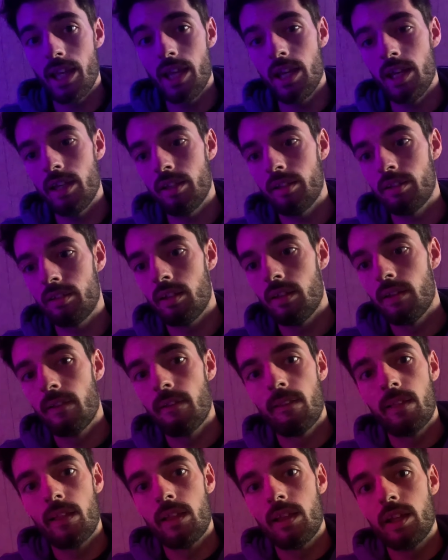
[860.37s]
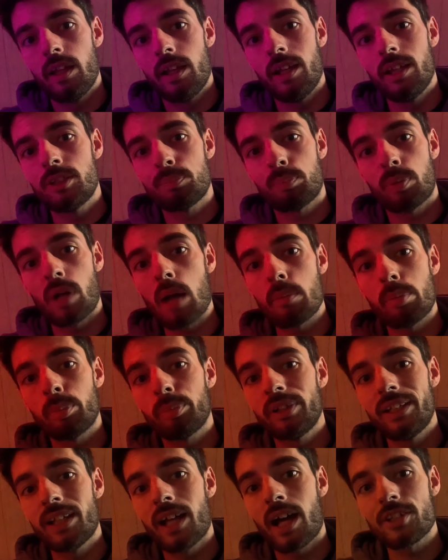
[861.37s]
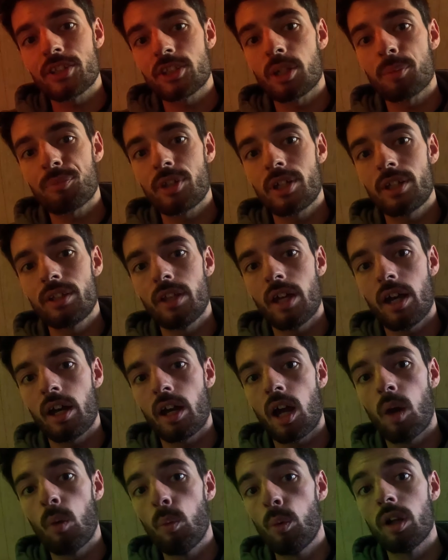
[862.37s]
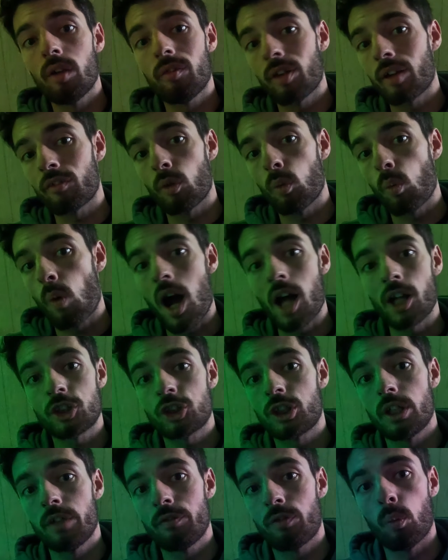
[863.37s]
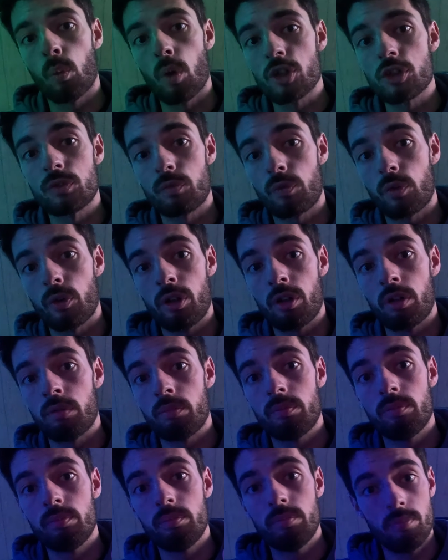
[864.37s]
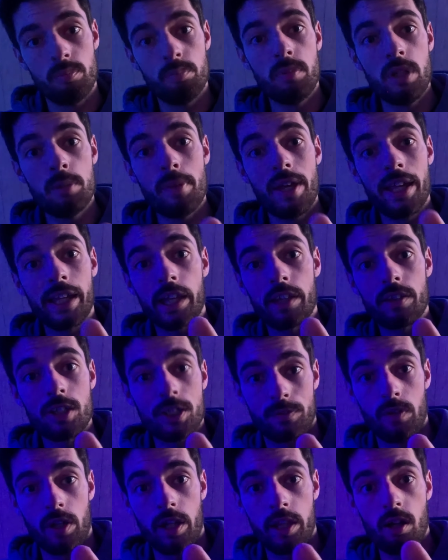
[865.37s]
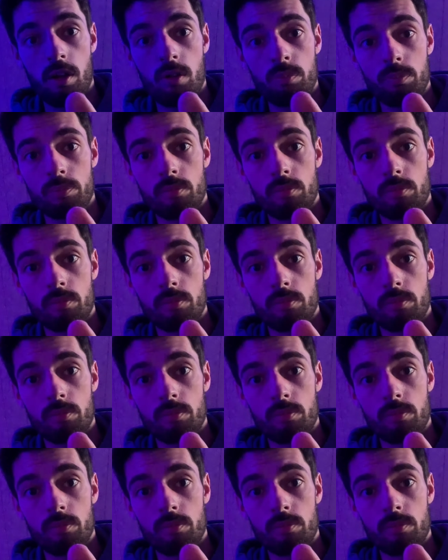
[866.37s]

And it's probably not something that I would have ever watched if it wasn't for me making this video,